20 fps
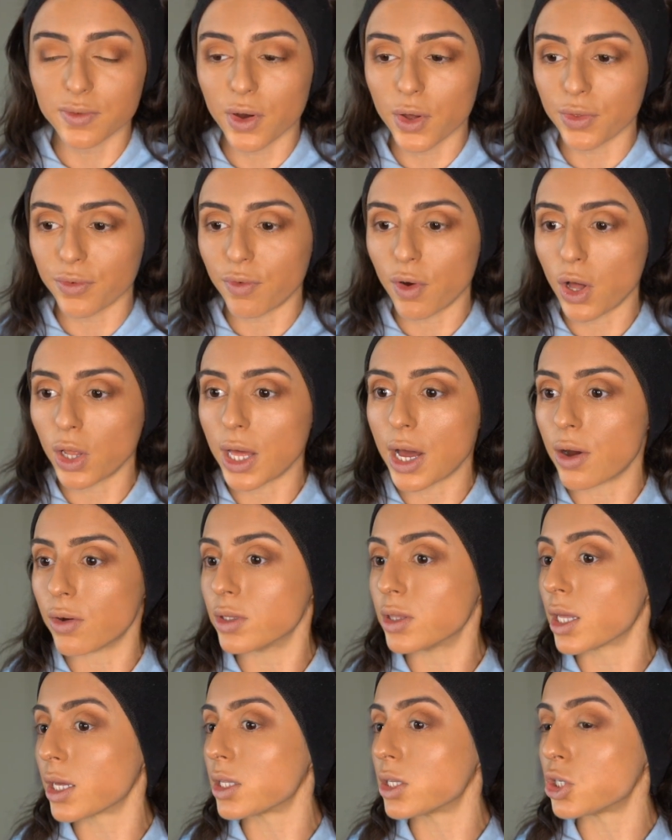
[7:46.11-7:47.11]
all the fallout
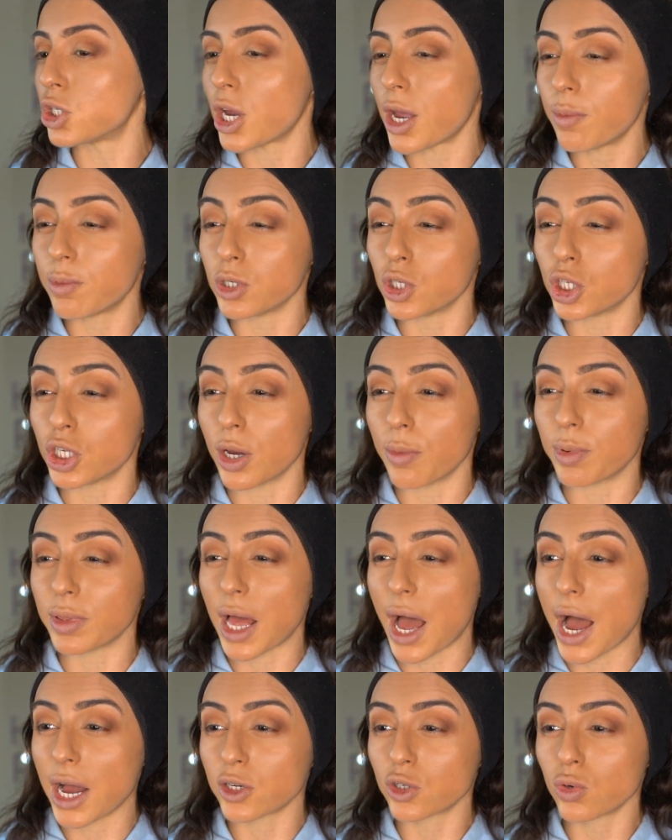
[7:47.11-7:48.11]
and like the shape and shit, but
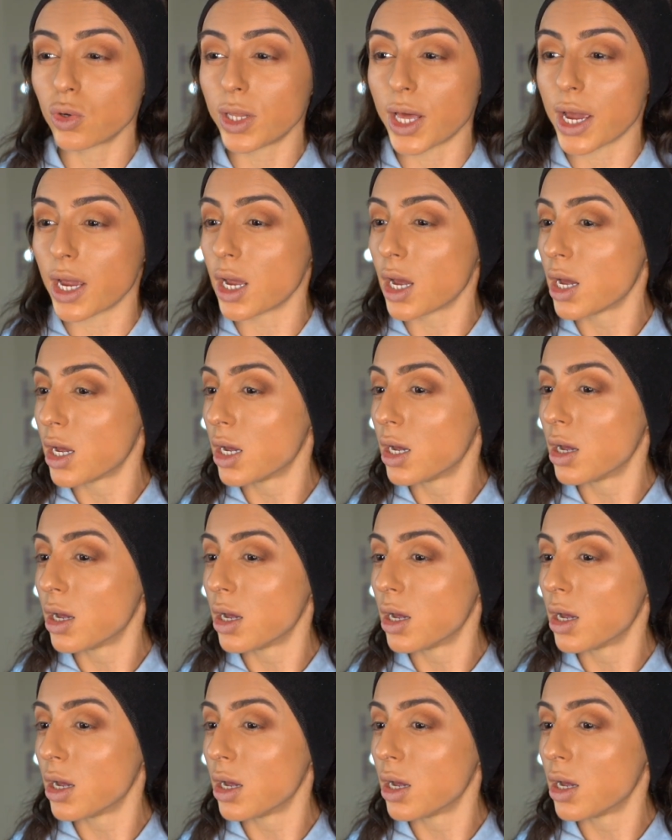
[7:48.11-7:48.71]
the actual like